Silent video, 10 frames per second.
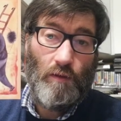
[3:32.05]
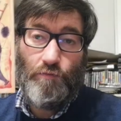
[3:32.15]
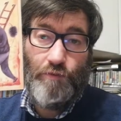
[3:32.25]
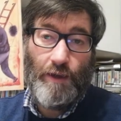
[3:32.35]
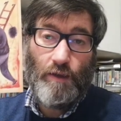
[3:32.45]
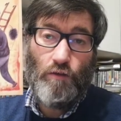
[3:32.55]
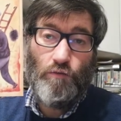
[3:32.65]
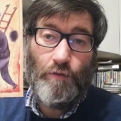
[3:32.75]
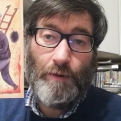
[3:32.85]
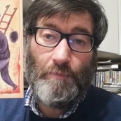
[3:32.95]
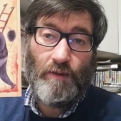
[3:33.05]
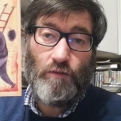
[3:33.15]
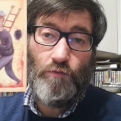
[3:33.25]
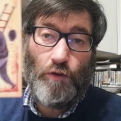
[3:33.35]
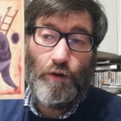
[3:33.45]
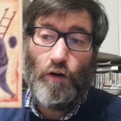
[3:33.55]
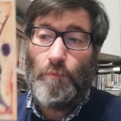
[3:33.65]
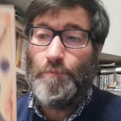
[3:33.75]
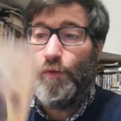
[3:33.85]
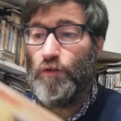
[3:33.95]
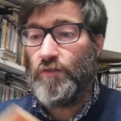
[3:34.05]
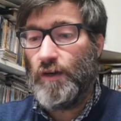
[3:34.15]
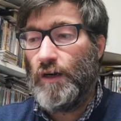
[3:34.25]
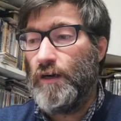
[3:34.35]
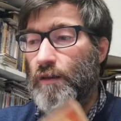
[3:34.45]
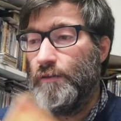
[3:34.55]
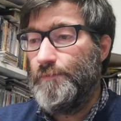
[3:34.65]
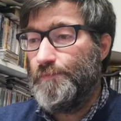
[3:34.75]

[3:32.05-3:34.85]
Thank you very much for your postcard.